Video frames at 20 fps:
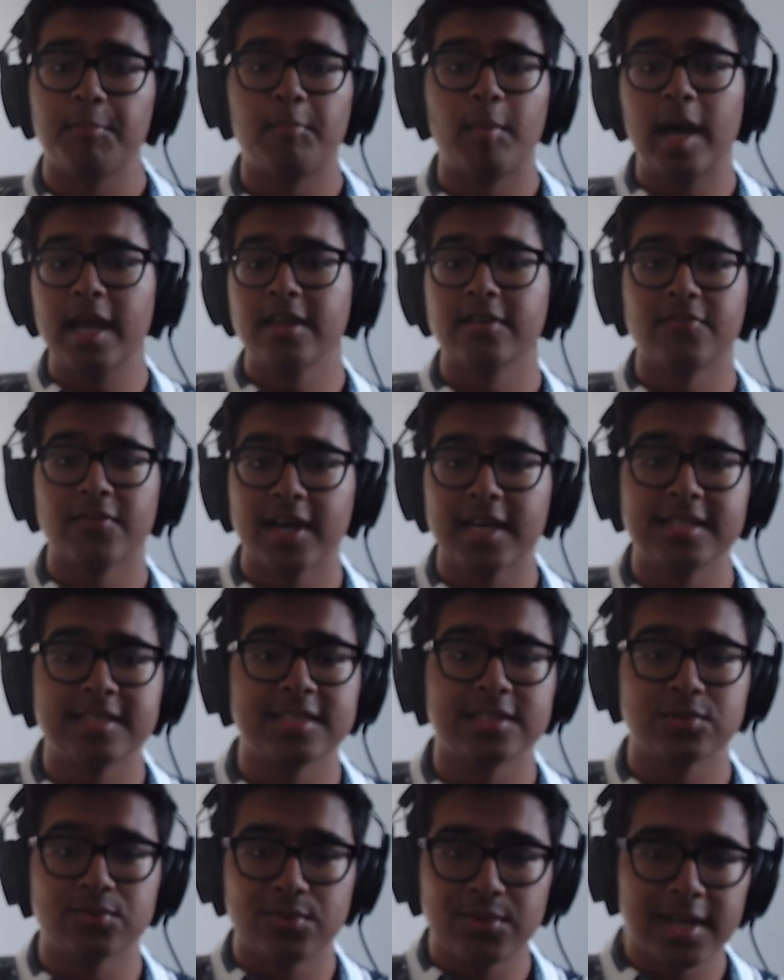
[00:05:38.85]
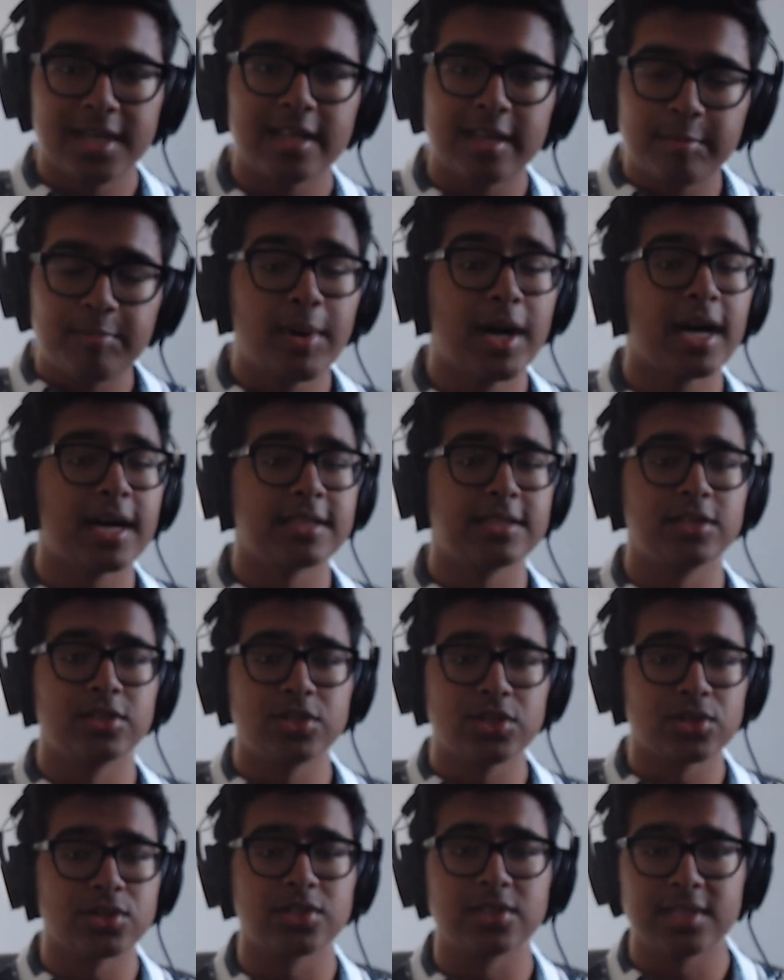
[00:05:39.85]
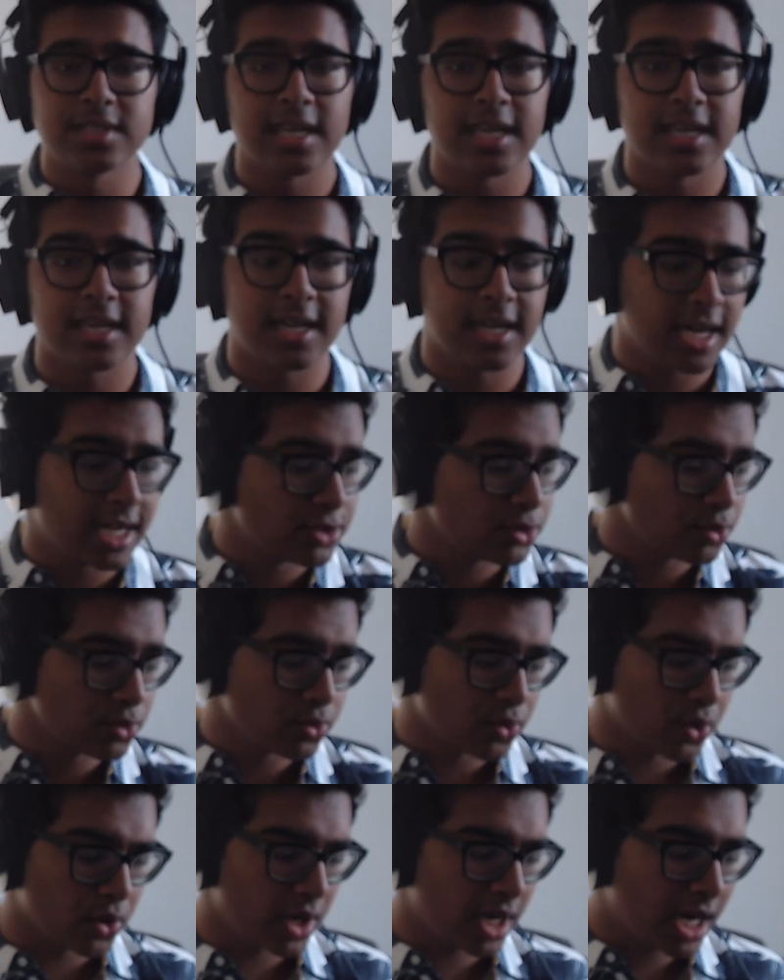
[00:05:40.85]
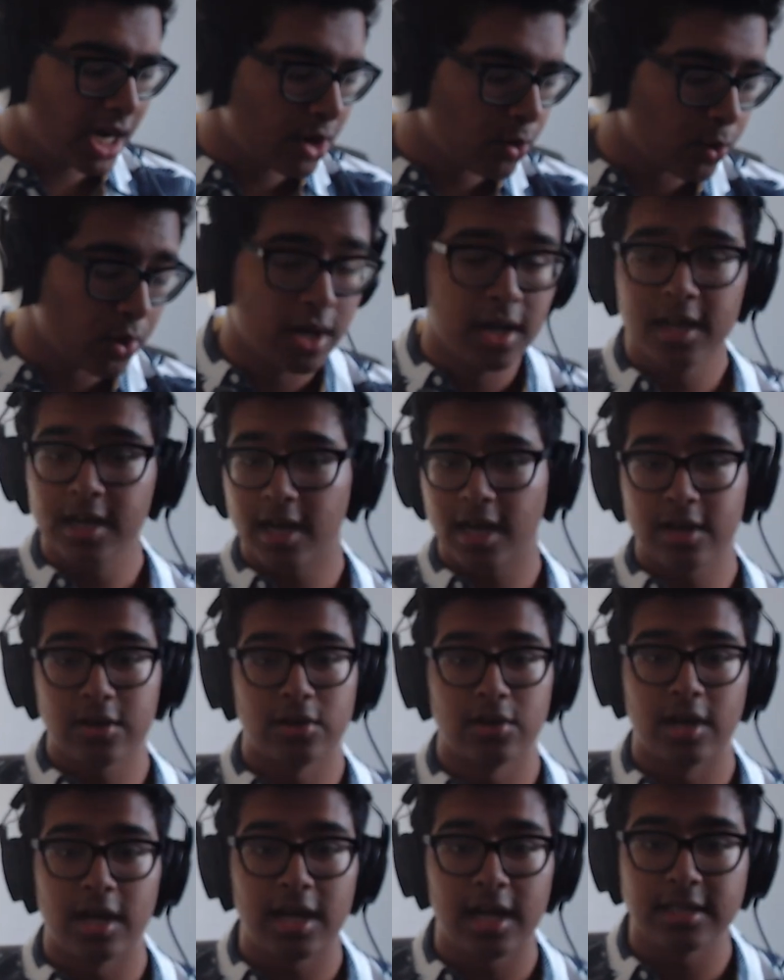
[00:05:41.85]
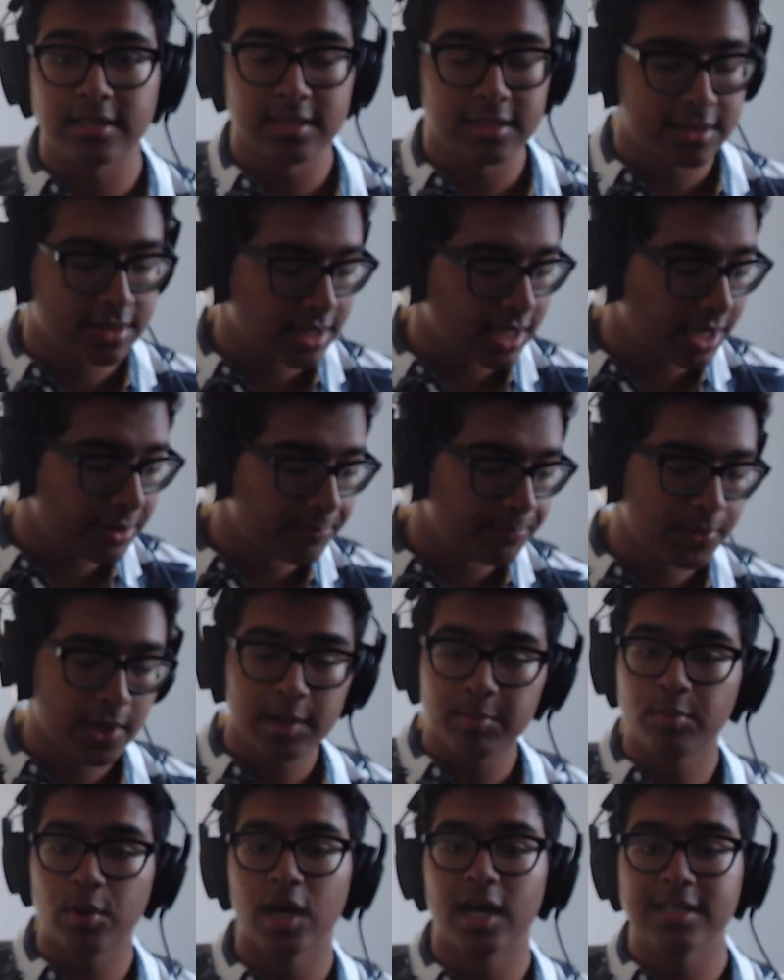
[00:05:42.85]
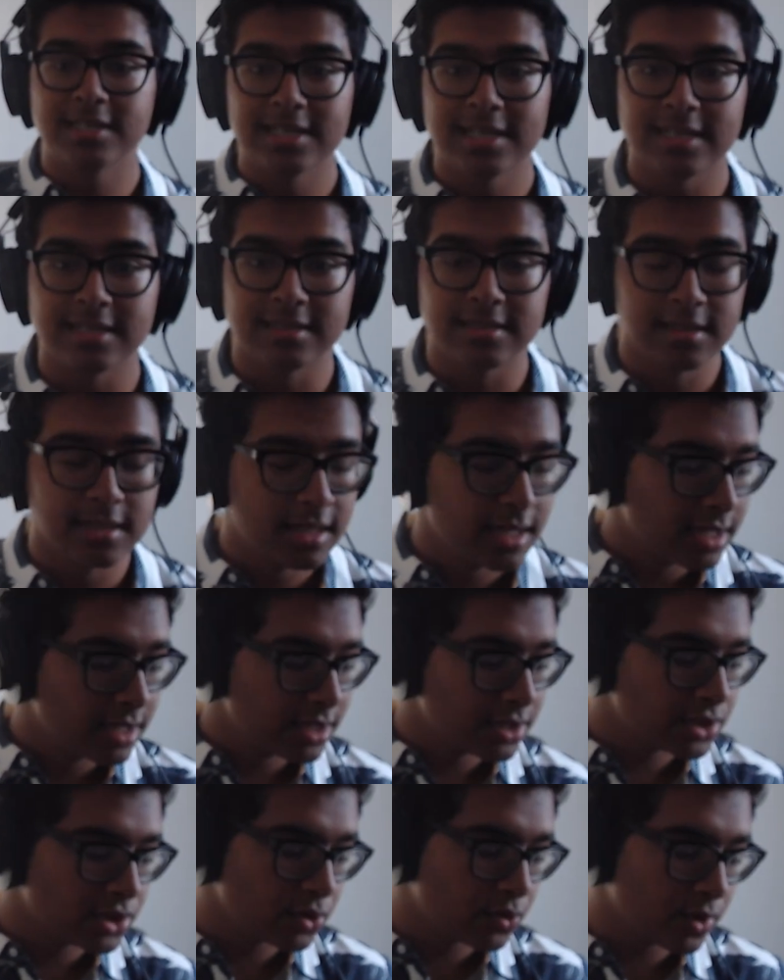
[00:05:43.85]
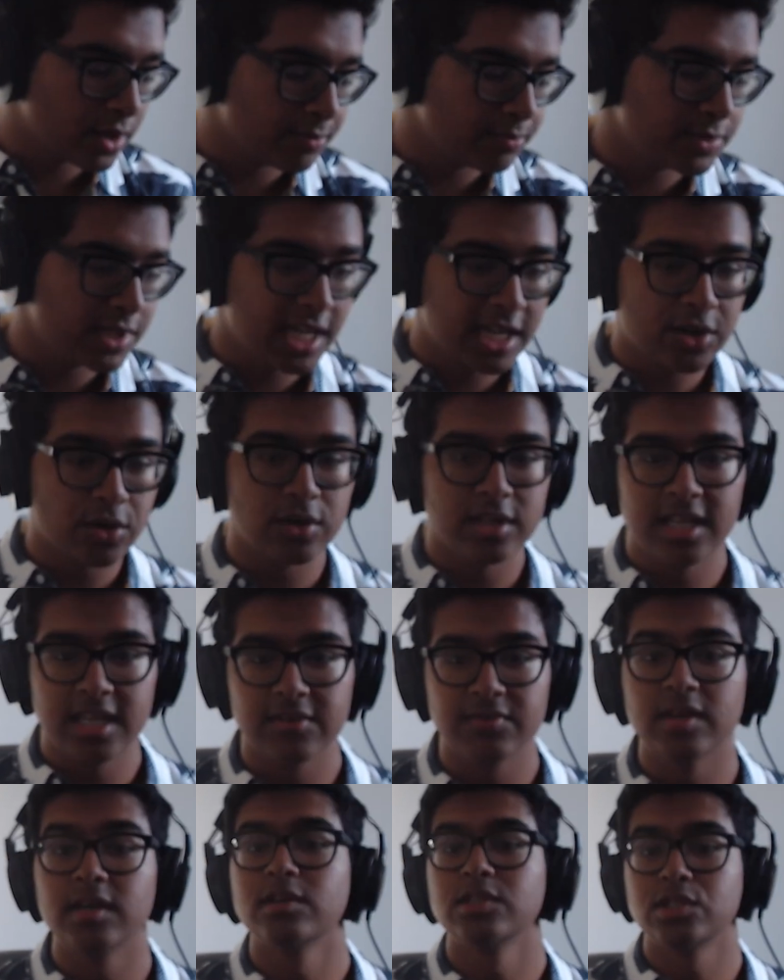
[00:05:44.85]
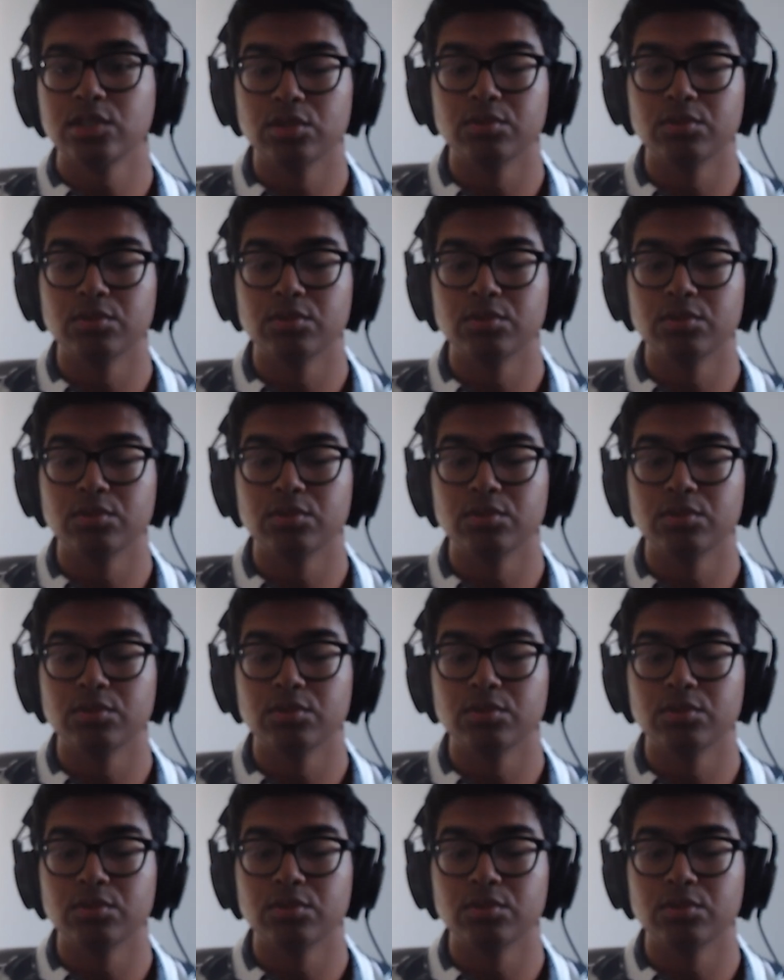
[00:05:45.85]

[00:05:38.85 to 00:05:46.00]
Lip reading: My advice is really bad. You shouldn't take it. I don't know how I did that, but I did. So take it or leave it.